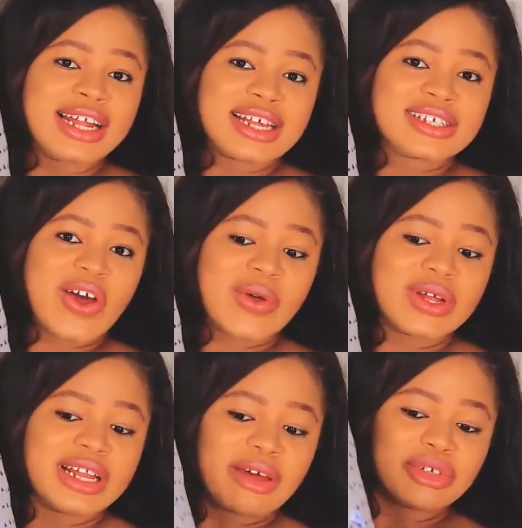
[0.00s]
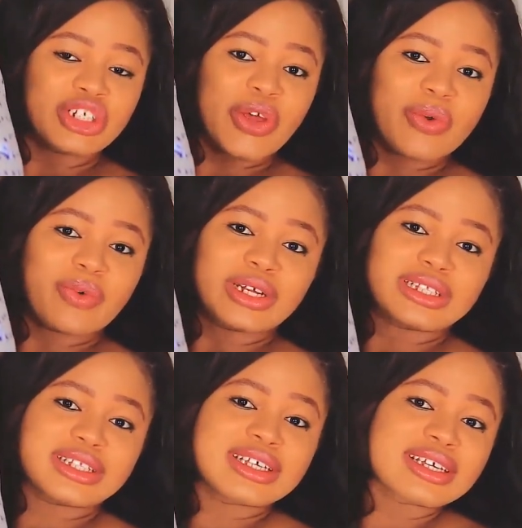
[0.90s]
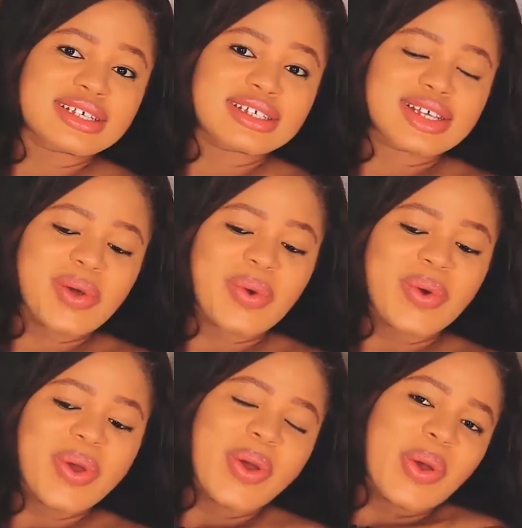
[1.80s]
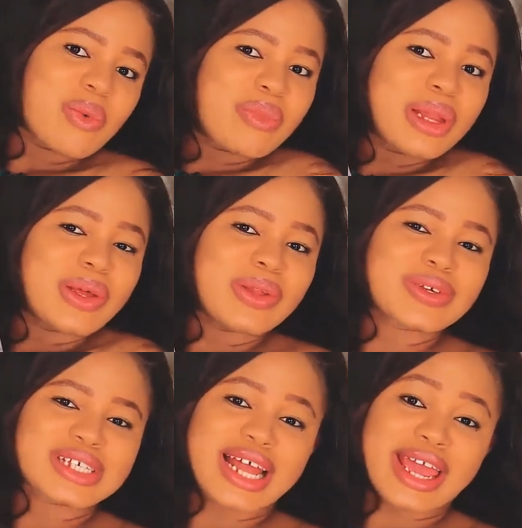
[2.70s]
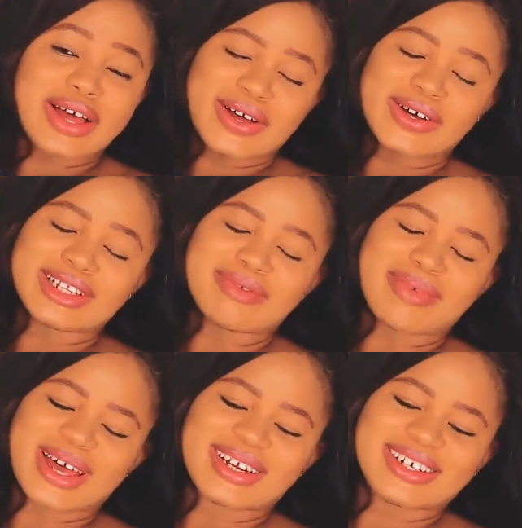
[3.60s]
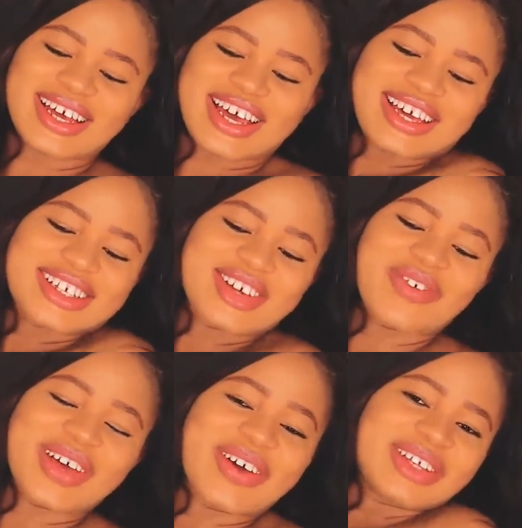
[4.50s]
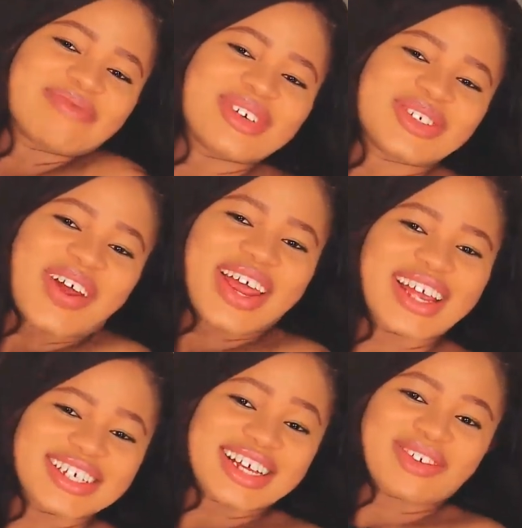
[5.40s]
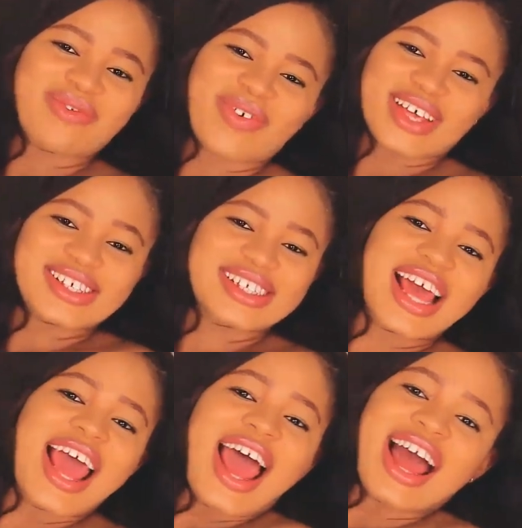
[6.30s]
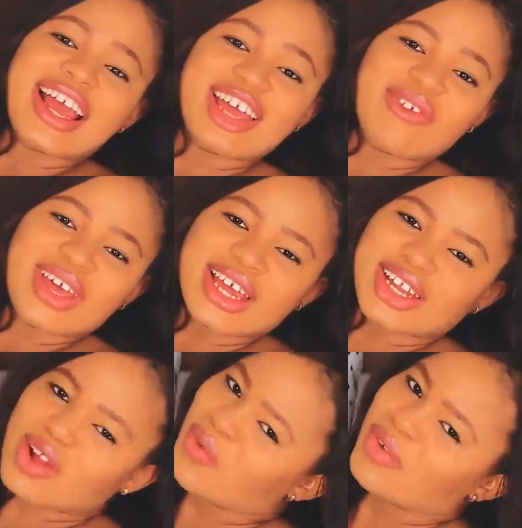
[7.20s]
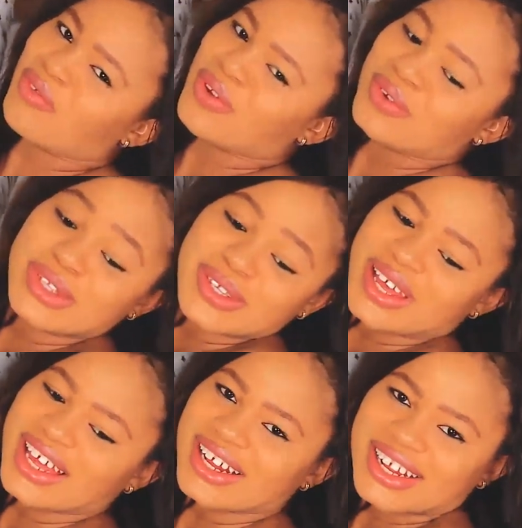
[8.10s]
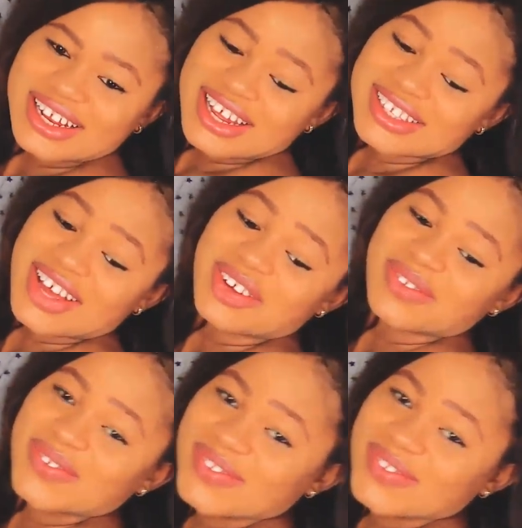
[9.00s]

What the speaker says: let's go, let me show you what this pillow looks like on the bed. Okay, so we're going to be trying it out first and giving it a review together. Let's go.